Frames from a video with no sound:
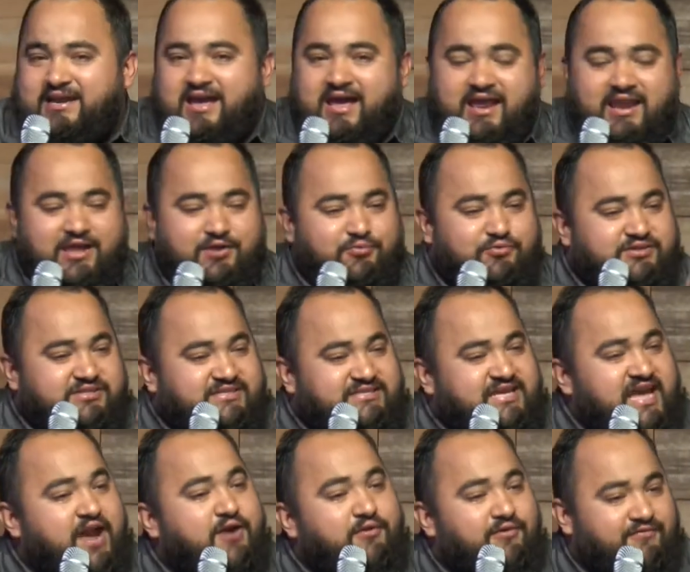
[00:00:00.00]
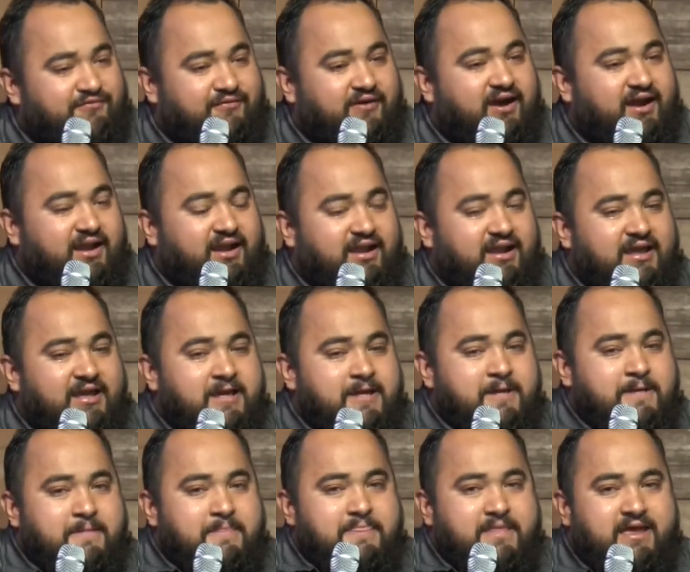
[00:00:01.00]
And it was terrifying.
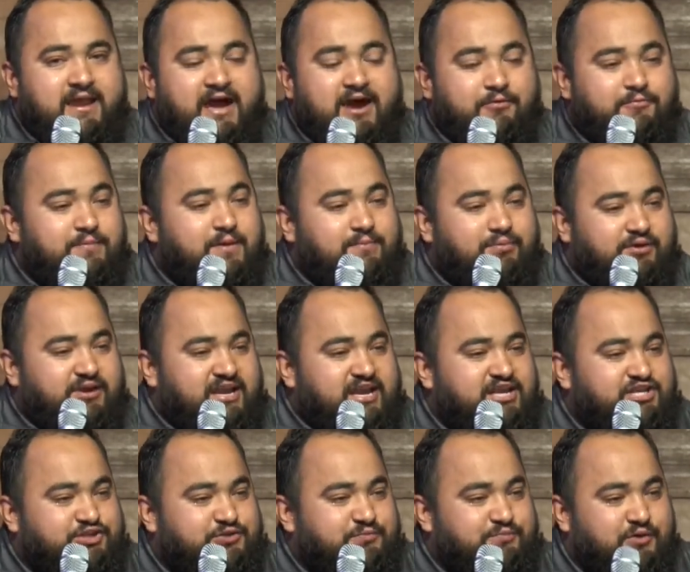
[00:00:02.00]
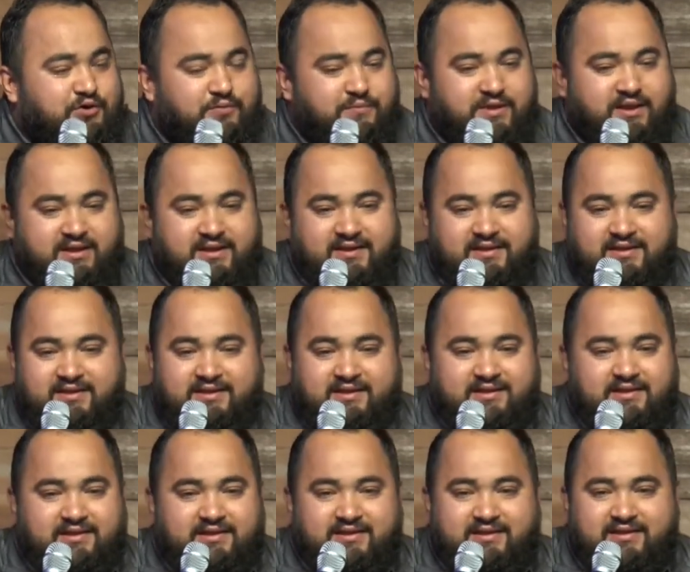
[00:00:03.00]
And I remember each moment,
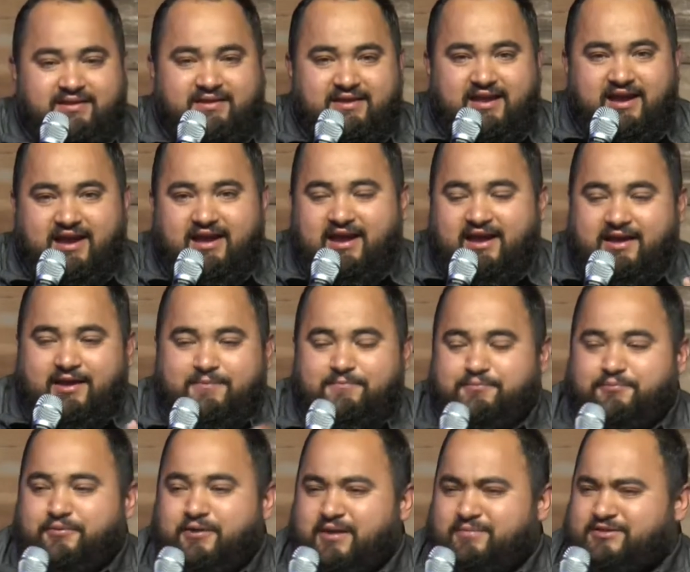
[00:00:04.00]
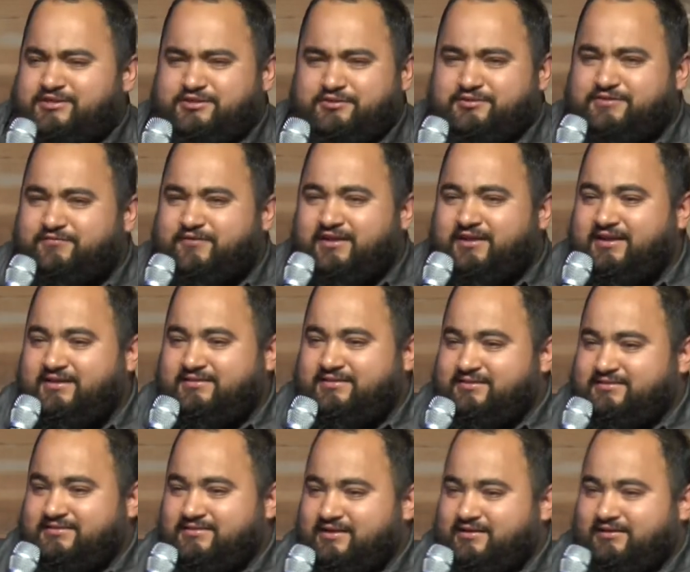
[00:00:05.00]
I promise you, it felt like
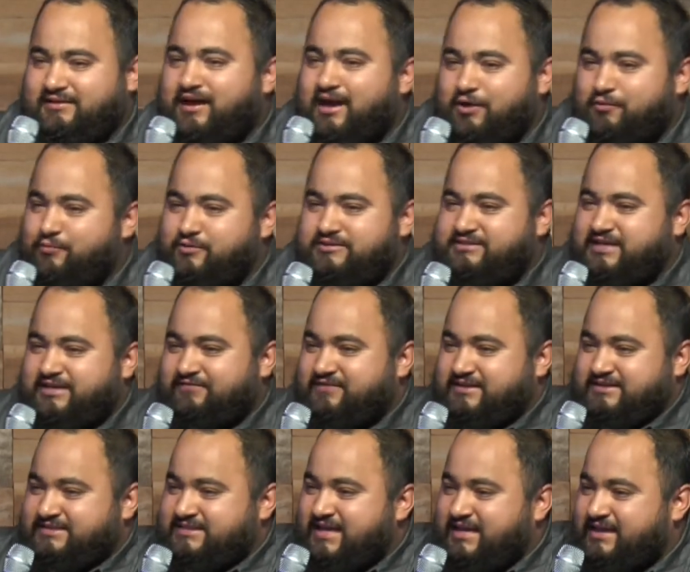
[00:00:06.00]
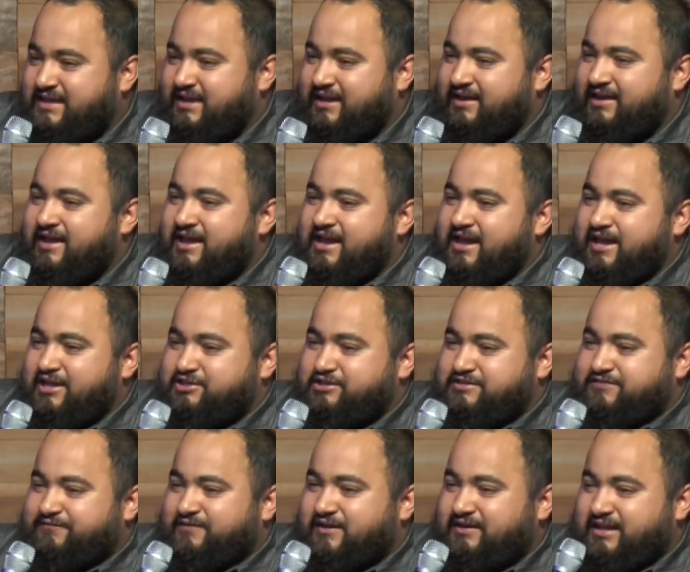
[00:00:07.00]
the clock wasn't even ticking. It
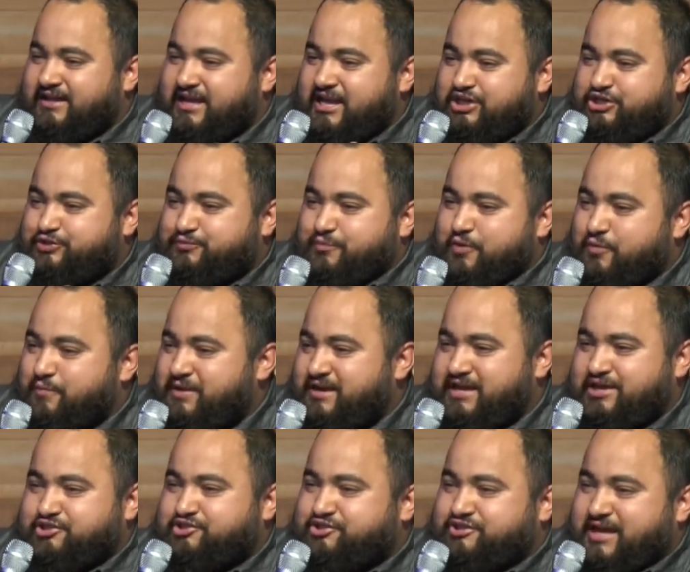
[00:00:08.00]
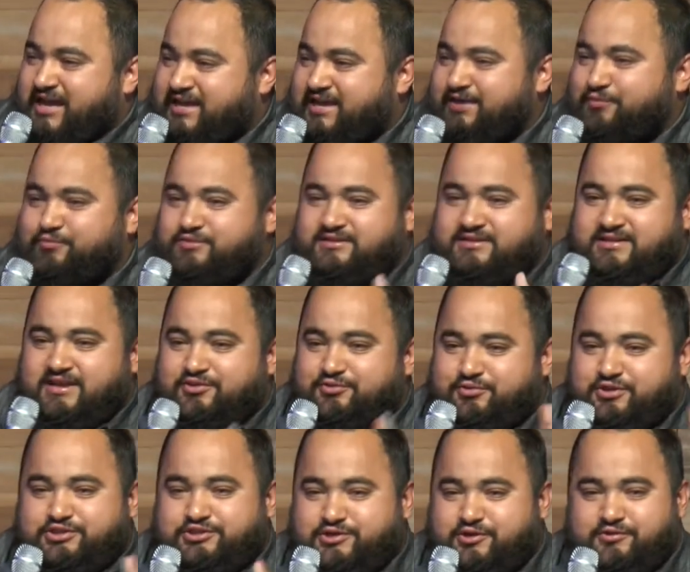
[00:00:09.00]
just felt like each moment, each second was
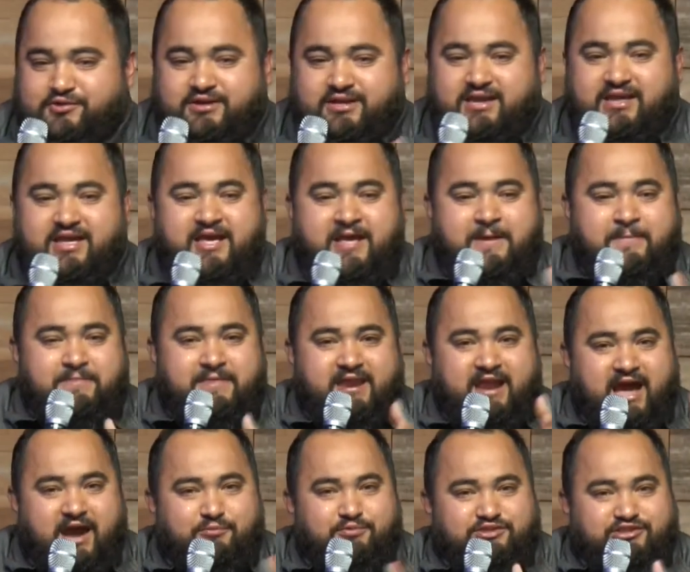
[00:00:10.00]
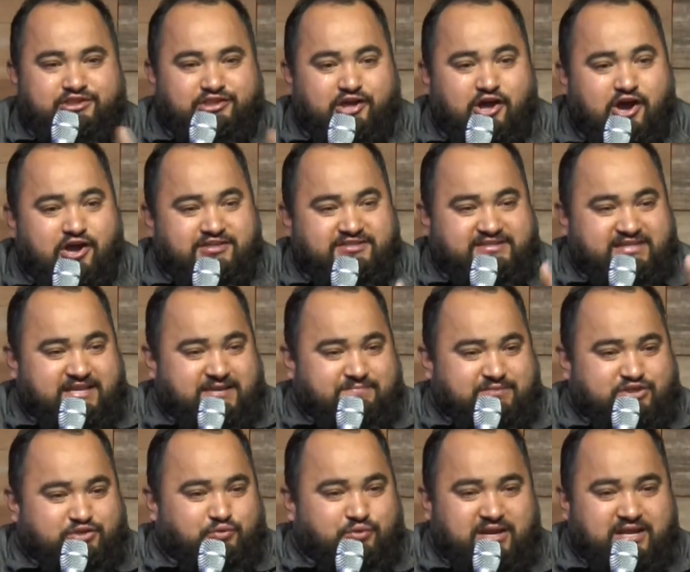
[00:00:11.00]
another eternity, and I was lost in
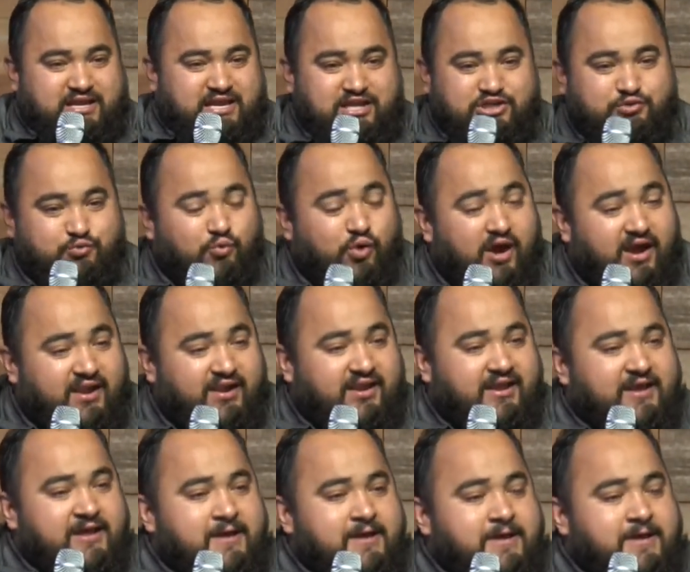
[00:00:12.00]
between each one.